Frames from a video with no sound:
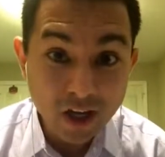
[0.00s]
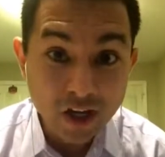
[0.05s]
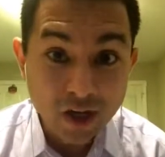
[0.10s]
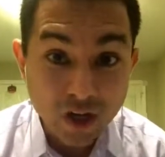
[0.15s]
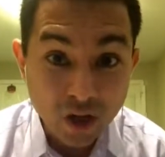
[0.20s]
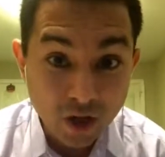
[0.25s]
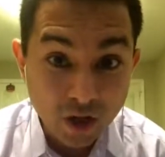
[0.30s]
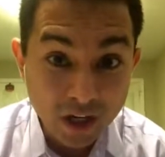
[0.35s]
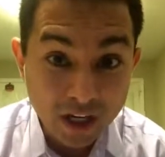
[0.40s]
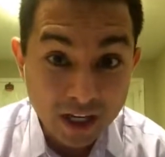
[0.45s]

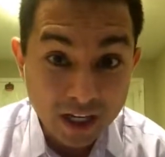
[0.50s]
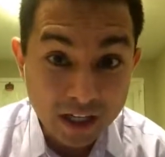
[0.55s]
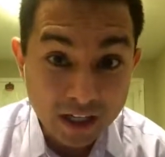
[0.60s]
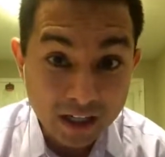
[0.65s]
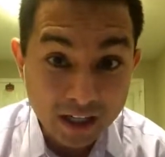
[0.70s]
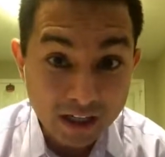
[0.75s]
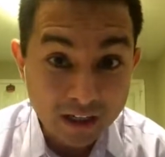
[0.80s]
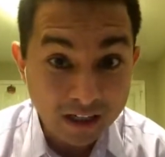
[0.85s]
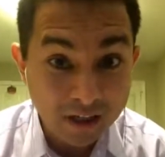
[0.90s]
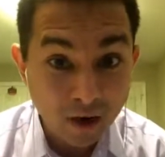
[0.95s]

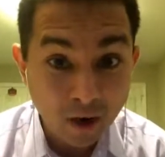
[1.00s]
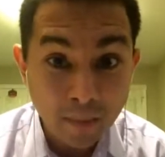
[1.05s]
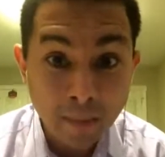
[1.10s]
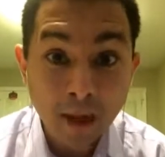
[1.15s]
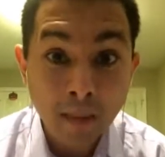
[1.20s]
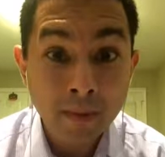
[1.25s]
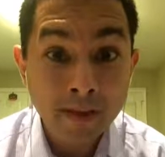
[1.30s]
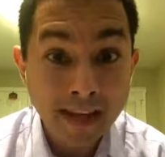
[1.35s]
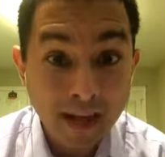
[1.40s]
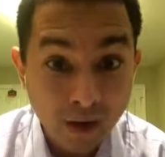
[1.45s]
during a
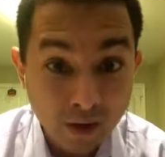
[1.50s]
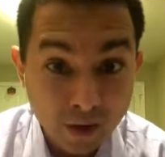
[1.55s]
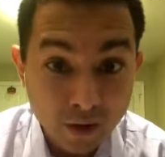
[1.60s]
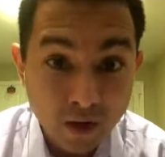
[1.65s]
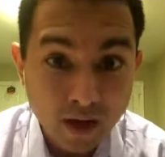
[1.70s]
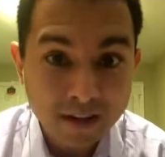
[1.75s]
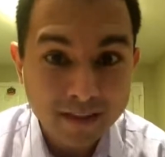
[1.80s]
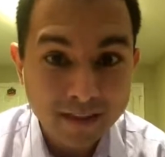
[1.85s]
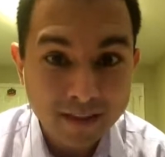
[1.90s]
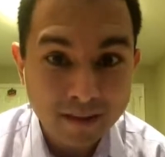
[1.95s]
public health
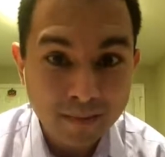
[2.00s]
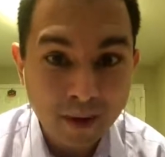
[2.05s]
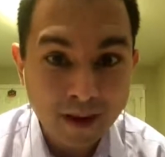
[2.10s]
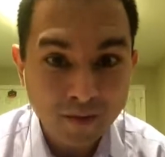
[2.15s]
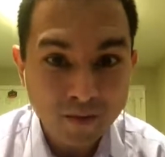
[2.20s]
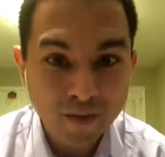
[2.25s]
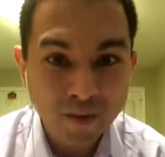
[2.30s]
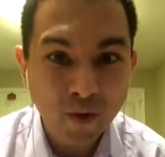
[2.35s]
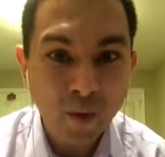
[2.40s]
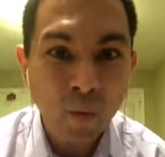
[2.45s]
crisis
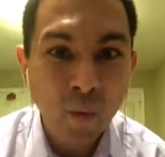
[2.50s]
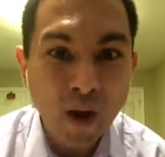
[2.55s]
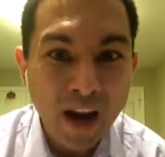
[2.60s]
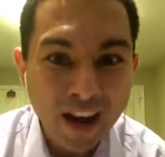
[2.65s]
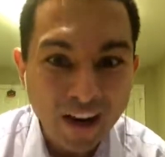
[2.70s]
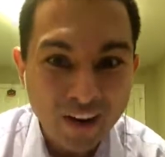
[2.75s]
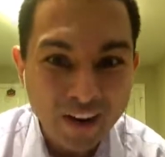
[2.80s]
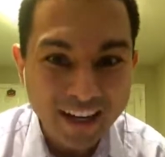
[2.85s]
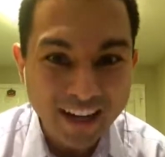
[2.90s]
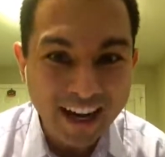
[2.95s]
might feel
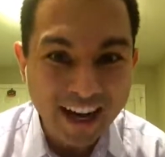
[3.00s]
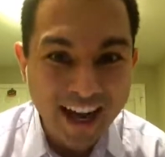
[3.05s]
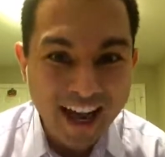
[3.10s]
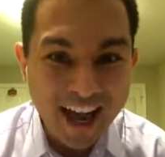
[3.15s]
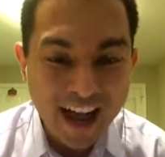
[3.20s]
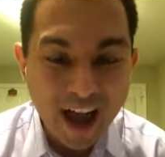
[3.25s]
wary